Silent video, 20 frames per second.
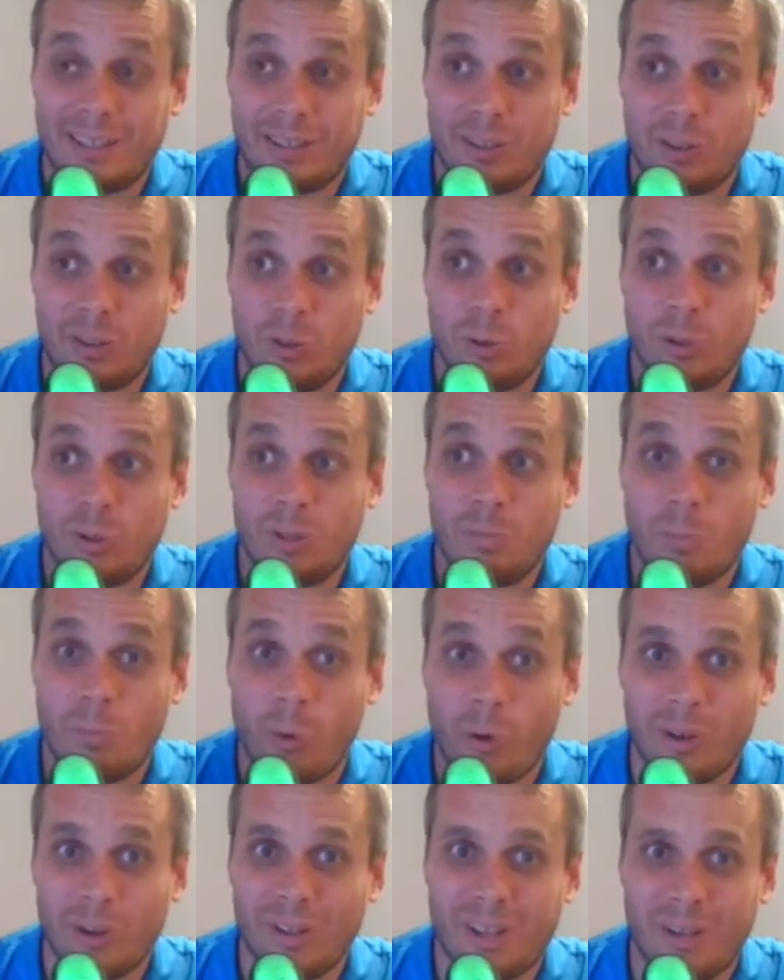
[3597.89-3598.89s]
using
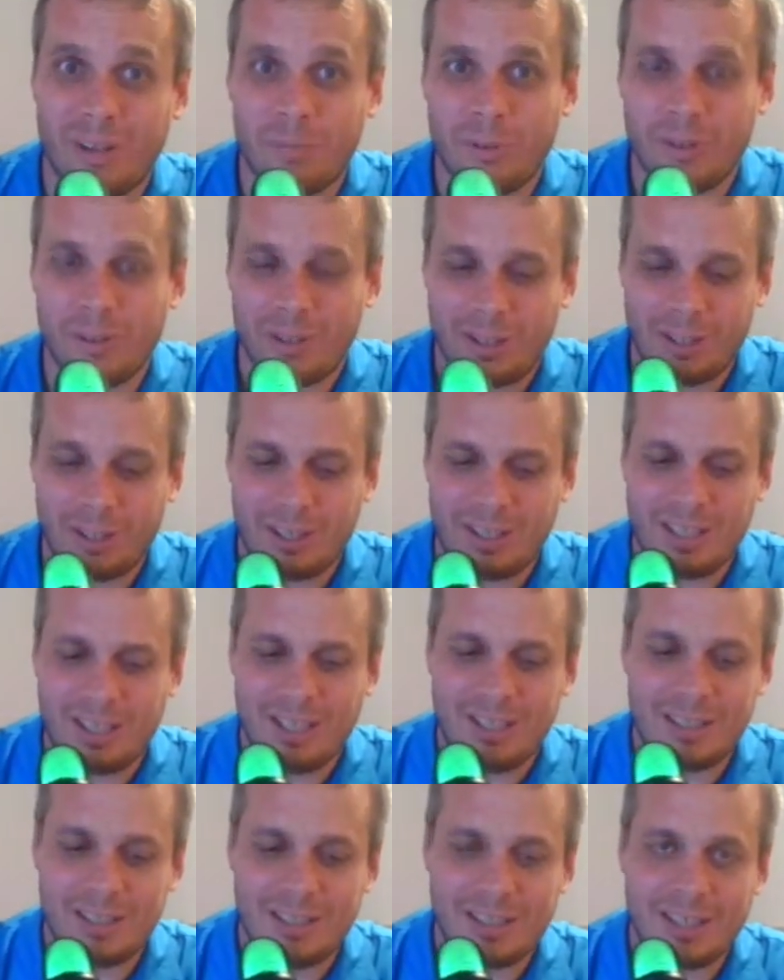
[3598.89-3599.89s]
more labor than it
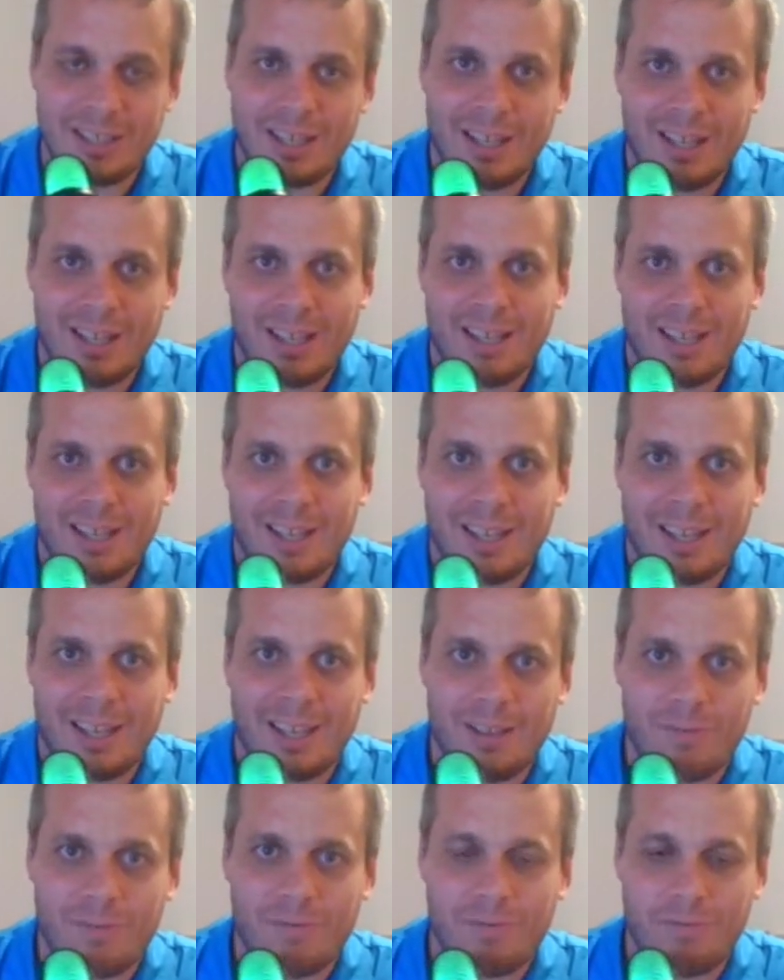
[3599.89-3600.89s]
needs
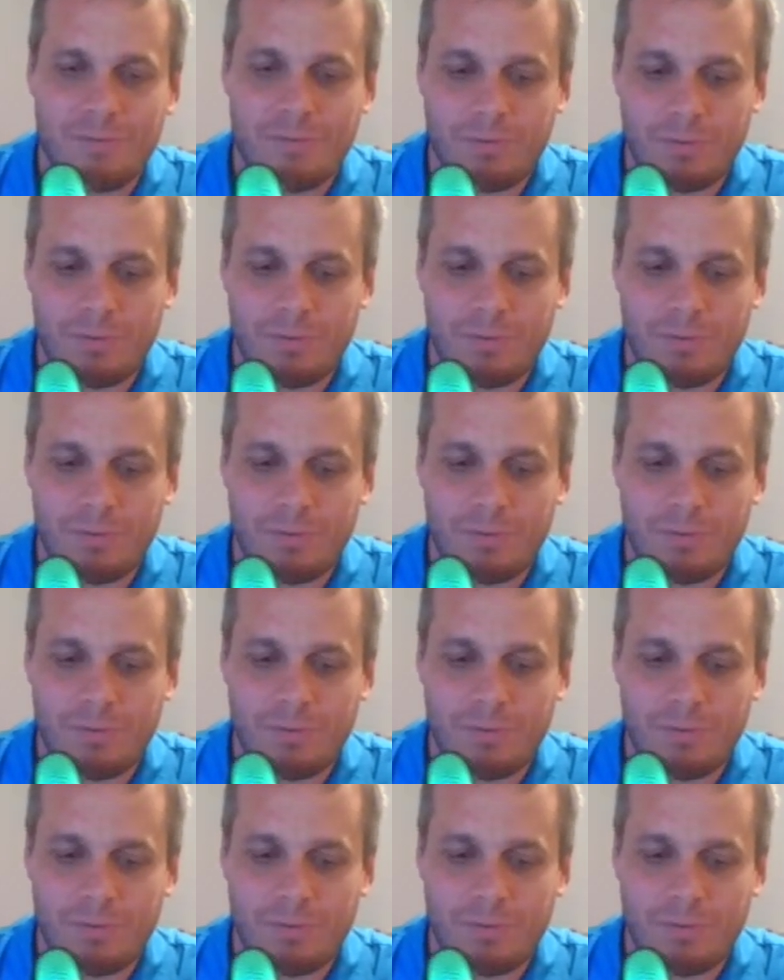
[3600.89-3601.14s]
if